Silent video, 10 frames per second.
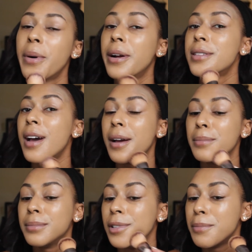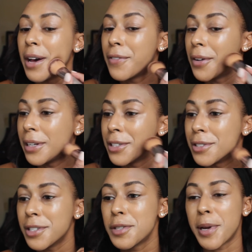the wear time of matte
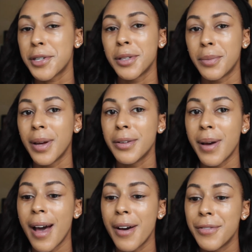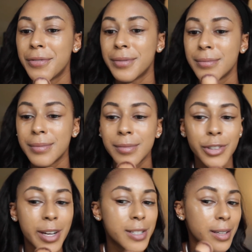foundations, especially when you have
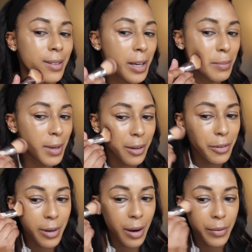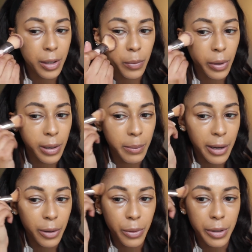dry skin like me and you're not really worried
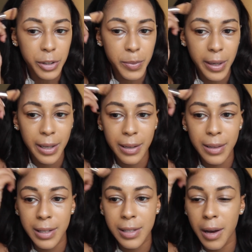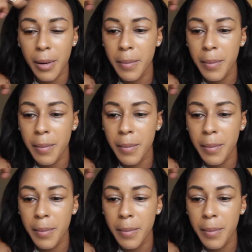about your oils breaking things